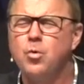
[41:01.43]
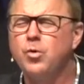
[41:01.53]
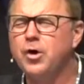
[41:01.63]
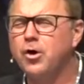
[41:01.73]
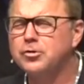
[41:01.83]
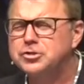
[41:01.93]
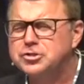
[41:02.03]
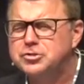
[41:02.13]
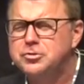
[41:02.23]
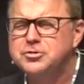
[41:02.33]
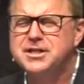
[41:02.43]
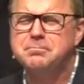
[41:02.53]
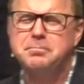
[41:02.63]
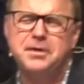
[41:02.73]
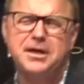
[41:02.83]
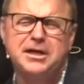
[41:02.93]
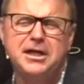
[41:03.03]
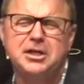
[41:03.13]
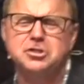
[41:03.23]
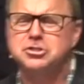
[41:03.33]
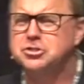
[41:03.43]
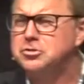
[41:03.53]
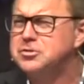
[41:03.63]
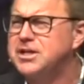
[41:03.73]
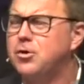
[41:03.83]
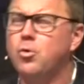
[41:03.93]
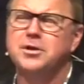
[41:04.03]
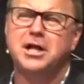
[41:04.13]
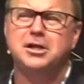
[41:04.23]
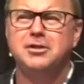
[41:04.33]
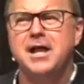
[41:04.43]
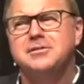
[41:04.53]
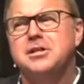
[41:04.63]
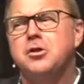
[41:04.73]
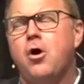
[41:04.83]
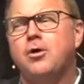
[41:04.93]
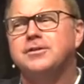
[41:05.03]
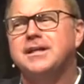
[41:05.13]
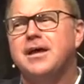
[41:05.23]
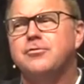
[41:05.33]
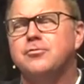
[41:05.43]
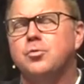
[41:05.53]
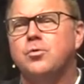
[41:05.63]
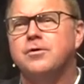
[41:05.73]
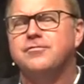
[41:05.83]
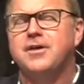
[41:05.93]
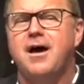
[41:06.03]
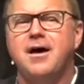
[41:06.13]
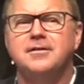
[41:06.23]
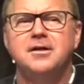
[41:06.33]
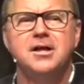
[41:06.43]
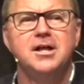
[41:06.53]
we are choosing, picking and choosing, or neglecting altogether the Word of God,